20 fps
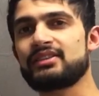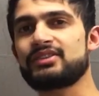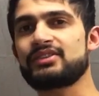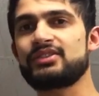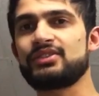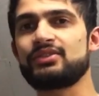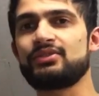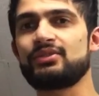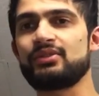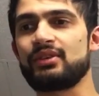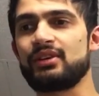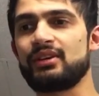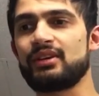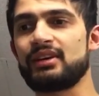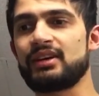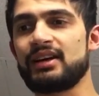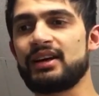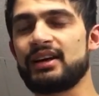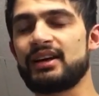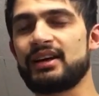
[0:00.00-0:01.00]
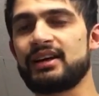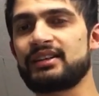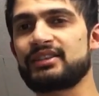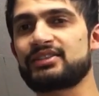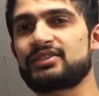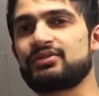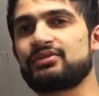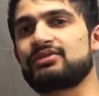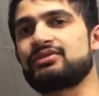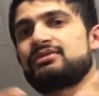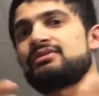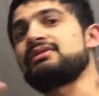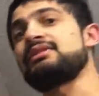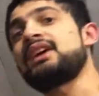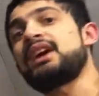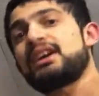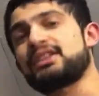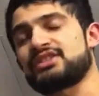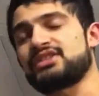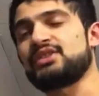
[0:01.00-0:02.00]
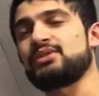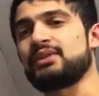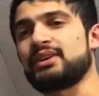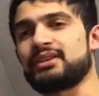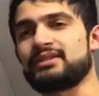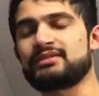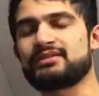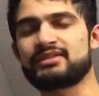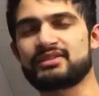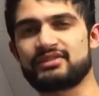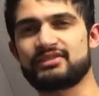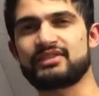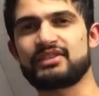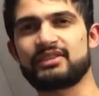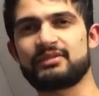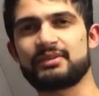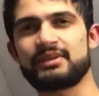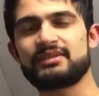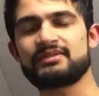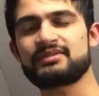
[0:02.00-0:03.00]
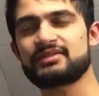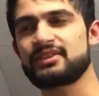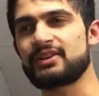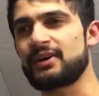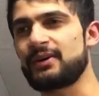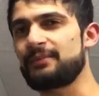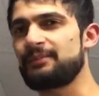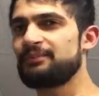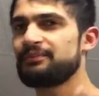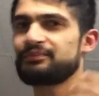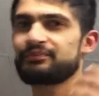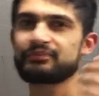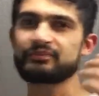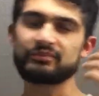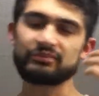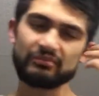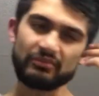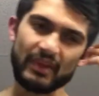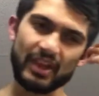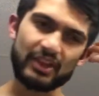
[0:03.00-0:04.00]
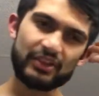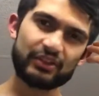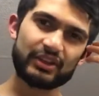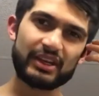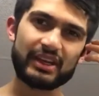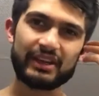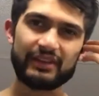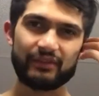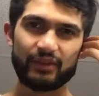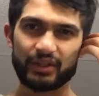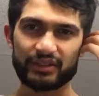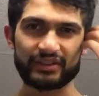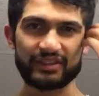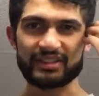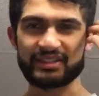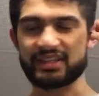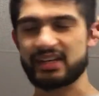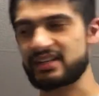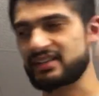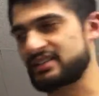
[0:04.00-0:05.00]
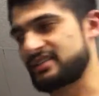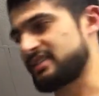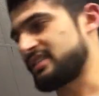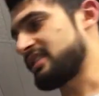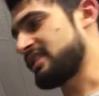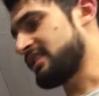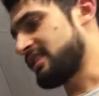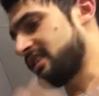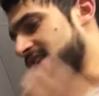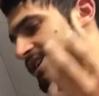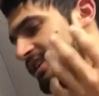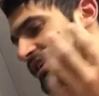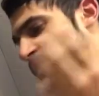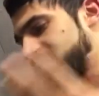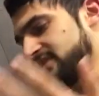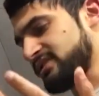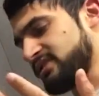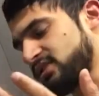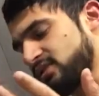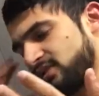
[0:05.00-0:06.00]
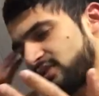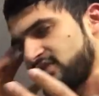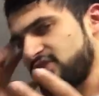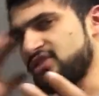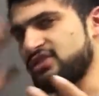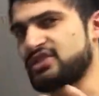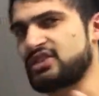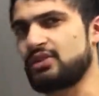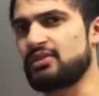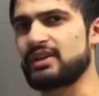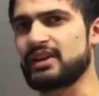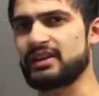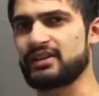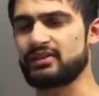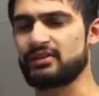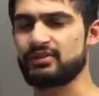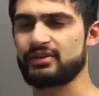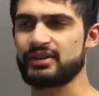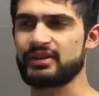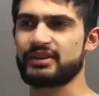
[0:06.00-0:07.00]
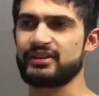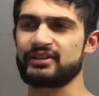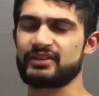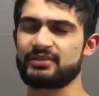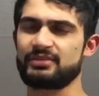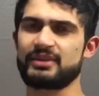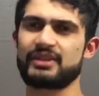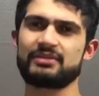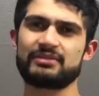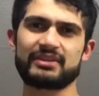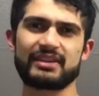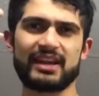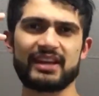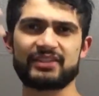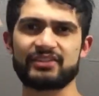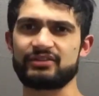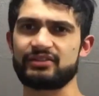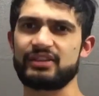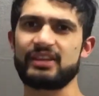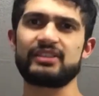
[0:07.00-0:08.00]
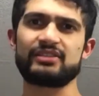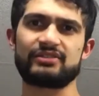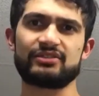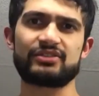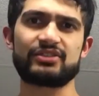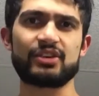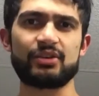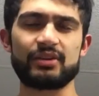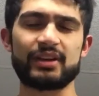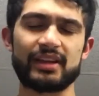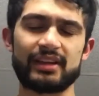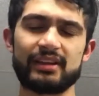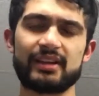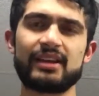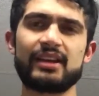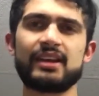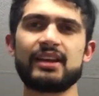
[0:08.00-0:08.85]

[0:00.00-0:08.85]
to uh, to not do it? Do you see what I mean? So you get involuntary suggestions. Uh, so you should donate, or you know somebody comes and asks you, hey, donate.